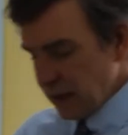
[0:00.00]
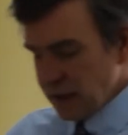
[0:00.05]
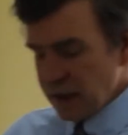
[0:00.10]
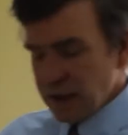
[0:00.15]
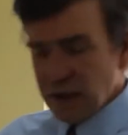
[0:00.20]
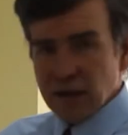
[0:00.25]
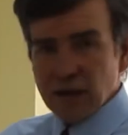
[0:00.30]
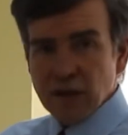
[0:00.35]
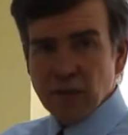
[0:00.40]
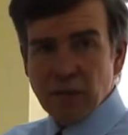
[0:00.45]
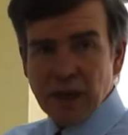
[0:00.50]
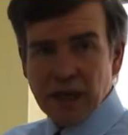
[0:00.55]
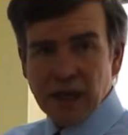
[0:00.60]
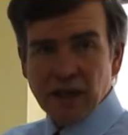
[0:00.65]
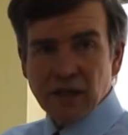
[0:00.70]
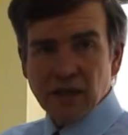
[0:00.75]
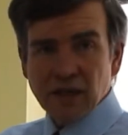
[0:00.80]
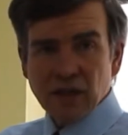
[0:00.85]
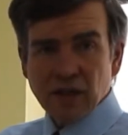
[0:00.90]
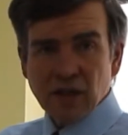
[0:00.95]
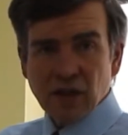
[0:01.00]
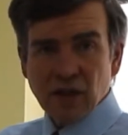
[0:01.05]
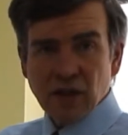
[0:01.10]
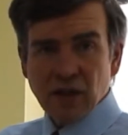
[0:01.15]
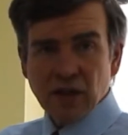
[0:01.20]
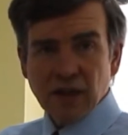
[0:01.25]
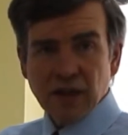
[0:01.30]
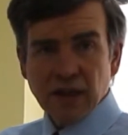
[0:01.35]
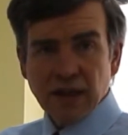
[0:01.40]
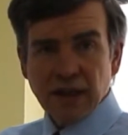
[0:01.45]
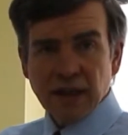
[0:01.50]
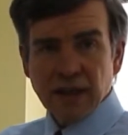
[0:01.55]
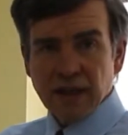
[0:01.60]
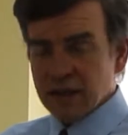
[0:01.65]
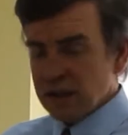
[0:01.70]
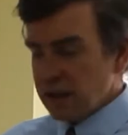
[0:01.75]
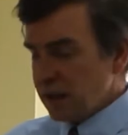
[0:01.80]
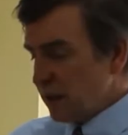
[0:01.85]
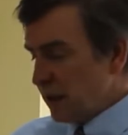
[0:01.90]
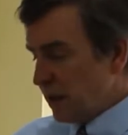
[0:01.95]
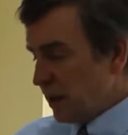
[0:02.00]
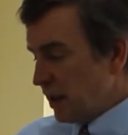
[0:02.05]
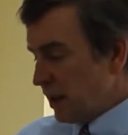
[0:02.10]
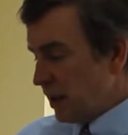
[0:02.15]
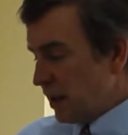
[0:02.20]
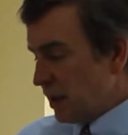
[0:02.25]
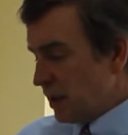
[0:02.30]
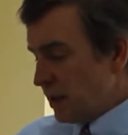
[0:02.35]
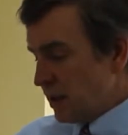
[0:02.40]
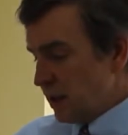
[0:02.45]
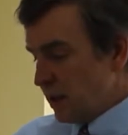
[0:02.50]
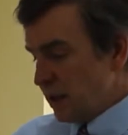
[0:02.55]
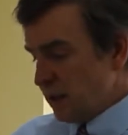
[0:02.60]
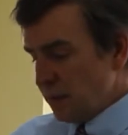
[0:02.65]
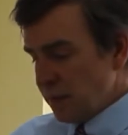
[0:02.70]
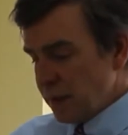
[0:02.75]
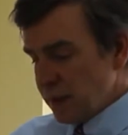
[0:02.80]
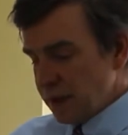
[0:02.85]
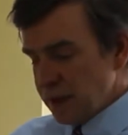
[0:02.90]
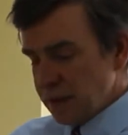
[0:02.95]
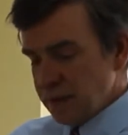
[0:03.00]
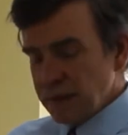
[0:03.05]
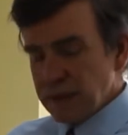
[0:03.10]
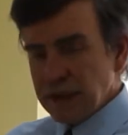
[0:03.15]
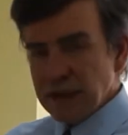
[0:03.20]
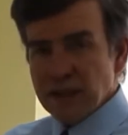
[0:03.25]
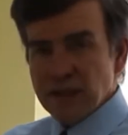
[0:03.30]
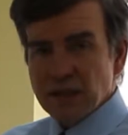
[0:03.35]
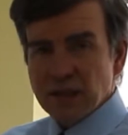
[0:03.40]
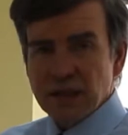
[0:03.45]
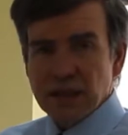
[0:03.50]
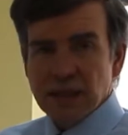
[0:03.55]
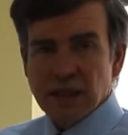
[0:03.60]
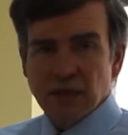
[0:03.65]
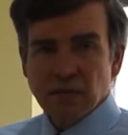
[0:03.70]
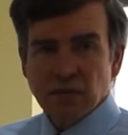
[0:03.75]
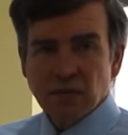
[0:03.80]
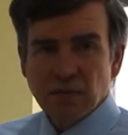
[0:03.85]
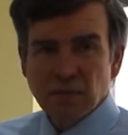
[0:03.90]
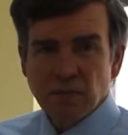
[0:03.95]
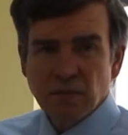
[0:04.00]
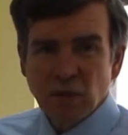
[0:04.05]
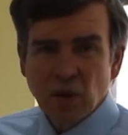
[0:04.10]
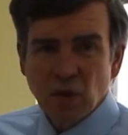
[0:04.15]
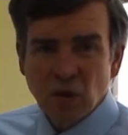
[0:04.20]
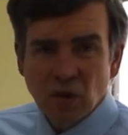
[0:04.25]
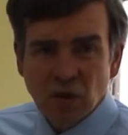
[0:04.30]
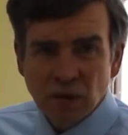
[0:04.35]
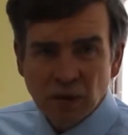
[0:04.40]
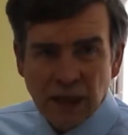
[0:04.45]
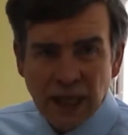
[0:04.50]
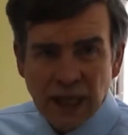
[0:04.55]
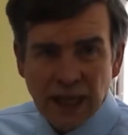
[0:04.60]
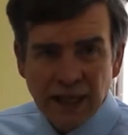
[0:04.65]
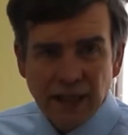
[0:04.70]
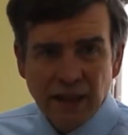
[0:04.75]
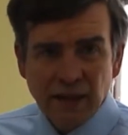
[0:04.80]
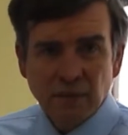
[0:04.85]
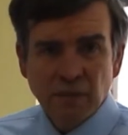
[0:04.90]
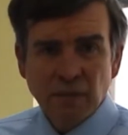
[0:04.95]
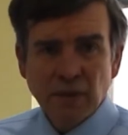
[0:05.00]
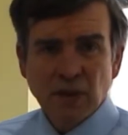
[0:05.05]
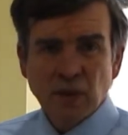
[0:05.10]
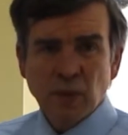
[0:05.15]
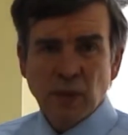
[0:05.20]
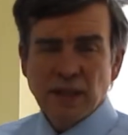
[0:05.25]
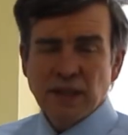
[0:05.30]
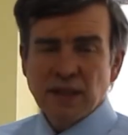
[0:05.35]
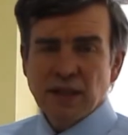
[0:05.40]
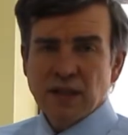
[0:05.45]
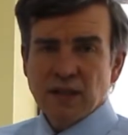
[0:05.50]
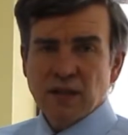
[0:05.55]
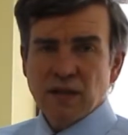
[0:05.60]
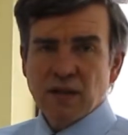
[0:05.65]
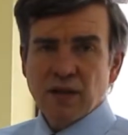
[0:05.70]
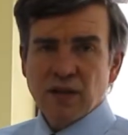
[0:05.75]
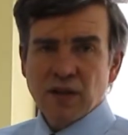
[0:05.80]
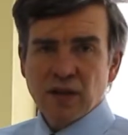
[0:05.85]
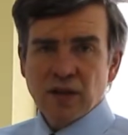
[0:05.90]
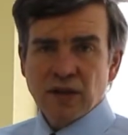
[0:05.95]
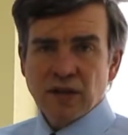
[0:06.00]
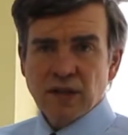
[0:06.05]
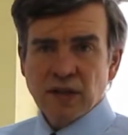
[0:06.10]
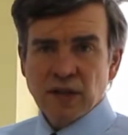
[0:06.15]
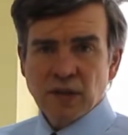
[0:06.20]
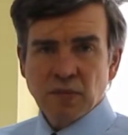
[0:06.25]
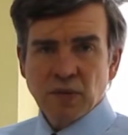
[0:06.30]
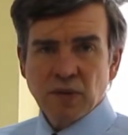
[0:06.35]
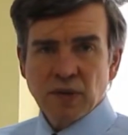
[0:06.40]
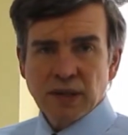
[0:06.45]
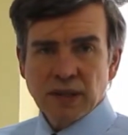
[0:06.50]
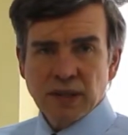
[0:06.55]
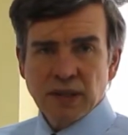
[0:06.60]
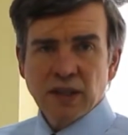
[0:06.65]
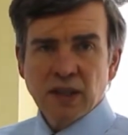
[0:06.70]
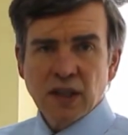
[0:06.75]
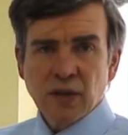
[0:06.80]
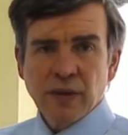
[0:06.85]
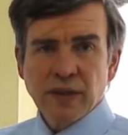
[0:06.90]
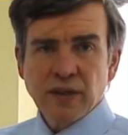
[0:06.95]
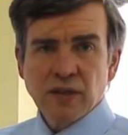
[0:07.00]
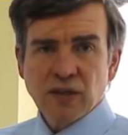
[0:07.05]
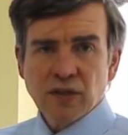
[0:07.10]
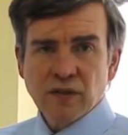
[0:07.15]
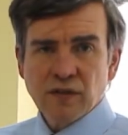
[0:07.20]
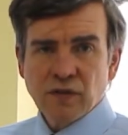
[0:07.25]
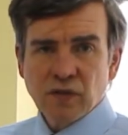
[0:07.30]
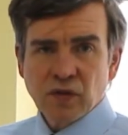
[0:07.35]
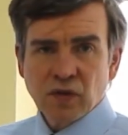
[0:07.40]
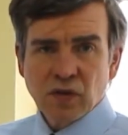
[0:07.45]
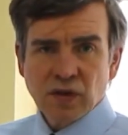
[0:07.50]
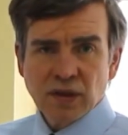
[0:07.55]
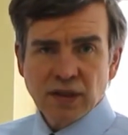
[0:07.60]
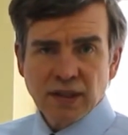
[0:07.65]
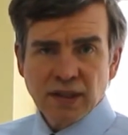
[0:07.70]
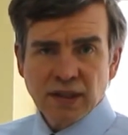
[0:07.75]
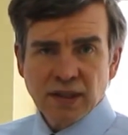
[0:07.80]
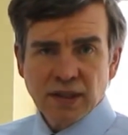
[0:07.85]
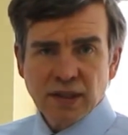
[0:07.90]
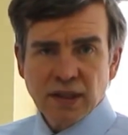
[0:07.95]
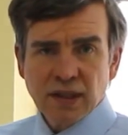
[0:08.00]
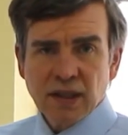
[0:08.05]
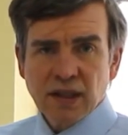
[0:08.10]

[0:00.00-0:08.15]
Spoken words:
and the banker's collar here. So these are more like 20s and 30s, but they did go into the 40s.